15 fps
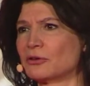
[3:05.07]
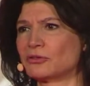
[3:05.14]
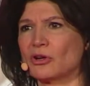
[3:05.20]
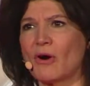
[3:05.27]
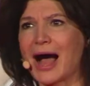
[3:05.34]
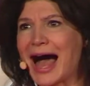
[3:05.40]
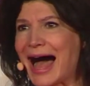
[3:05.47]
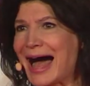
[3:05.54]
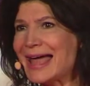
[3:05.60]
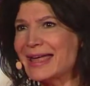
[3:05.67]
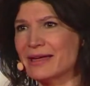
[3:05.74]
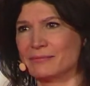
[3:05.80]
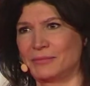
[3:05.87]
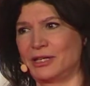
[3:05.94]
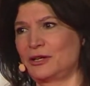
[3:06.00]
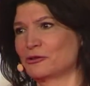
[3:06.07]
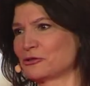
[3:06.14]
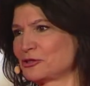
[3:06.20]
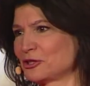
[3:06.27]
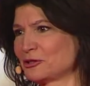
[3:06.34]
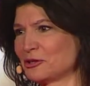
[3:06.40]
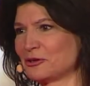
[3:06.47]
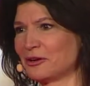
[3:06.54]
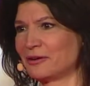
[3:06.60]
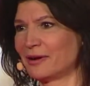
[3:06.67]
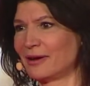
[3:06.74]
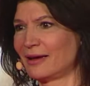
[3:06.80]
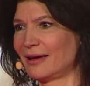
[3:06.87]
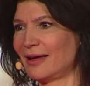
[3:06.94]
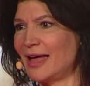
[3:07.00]
So I am here to learn,
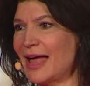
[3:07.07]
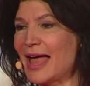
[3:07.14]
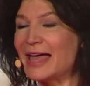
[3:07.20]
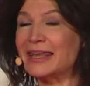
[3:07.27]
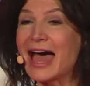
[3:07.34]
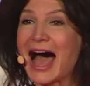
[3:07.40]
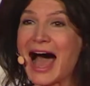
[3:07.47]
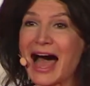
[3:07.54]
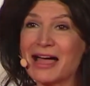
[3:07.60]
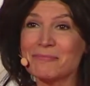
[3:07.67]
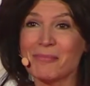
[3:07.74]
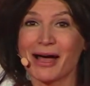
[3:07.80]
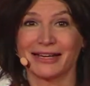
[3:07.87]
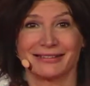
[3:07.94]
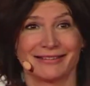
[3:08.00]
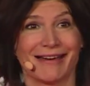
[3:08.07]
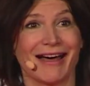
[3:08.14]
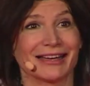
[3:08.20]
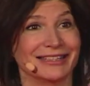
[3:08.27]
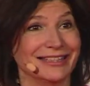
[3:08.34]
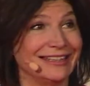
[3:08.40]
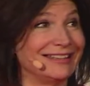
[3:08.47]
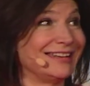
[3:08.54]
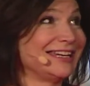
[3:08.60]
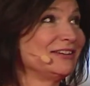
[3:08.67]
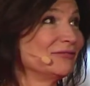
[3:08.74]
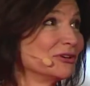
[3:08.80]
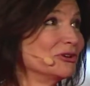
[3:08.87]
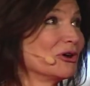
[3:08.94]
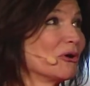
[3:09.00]
and I might not
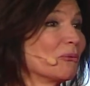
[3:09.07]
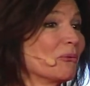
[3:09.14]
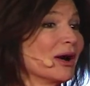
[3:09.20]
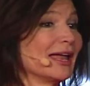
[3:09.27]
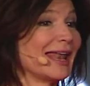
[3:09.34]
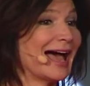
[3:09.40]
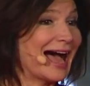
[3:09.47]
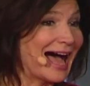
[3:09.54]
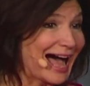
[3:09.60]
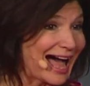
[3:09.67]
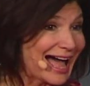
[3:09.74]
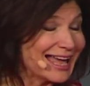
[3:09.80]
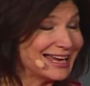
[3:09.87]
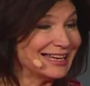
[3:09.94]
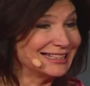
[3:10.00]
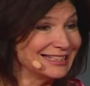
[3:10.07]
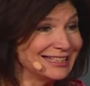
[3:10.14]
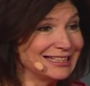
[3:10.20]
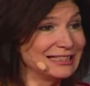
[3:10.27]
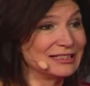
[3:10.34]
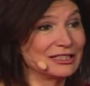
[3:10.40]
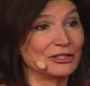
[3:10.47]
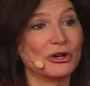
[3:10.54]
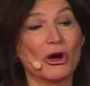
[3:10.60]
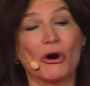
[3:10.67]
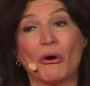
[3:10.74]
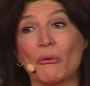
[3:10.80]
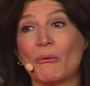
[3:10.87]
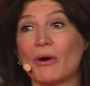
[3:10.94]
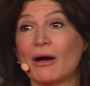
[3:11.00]
even know what I need to
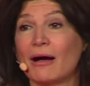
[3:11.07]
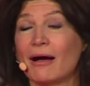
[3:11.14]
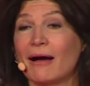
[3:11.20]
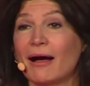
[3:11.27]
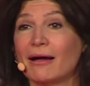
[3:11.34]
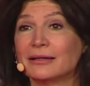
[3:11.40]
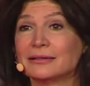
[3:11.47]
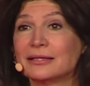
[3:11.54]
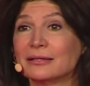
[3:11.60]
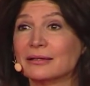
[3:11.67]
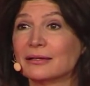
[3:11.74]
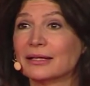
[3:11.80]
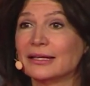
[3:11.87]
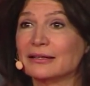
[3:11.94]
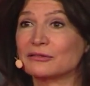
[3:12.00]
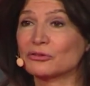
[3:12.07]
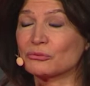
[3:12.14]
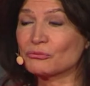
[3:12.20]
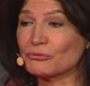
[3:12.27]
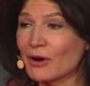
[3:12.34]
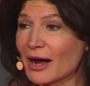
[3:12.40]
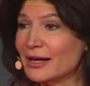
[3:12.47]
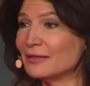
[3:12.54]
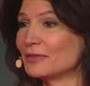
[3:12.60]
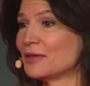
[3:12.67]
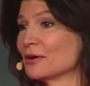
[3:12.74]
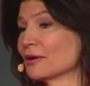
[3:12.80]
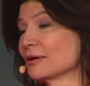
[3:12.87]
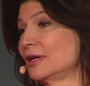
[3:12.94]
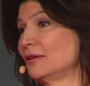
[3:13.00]
know until it's right
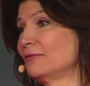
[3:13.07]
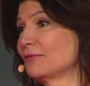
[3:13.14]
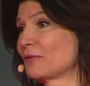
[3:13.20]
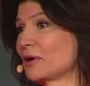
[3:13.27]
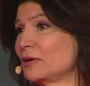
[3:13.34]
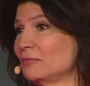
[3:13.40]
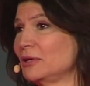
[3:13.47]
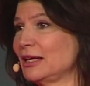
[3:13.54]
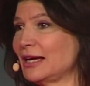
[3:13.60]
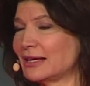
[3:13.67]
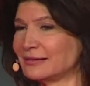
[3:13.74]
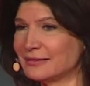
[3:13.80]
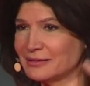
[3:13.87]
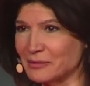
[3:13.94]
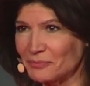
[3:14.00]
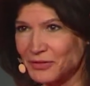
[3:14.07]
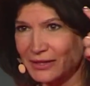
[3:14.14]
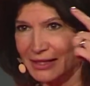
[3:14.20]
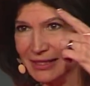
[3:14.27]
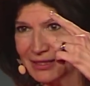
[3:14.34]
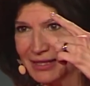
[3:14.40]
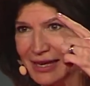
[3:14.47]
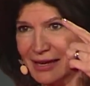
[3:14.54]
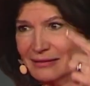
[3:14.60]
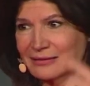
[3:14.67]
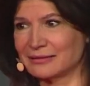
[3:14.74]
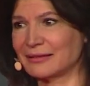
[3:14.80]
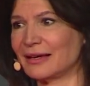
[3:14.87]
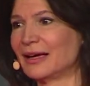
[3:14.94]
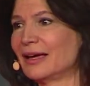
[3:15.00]
there in front of me and something
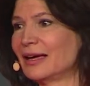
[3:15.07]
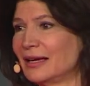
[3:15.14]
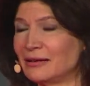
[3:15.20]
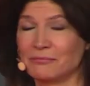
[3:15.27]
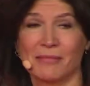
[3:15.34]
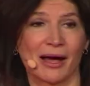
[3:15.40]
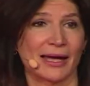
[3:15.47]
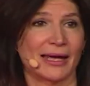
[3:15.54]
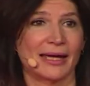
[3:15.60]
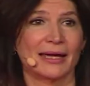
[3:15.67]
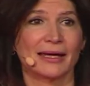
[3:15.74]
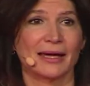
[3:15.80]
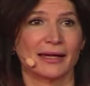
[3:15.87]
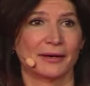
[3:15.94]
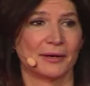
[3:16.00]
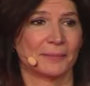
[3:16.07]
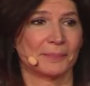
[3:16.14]
connects in my head.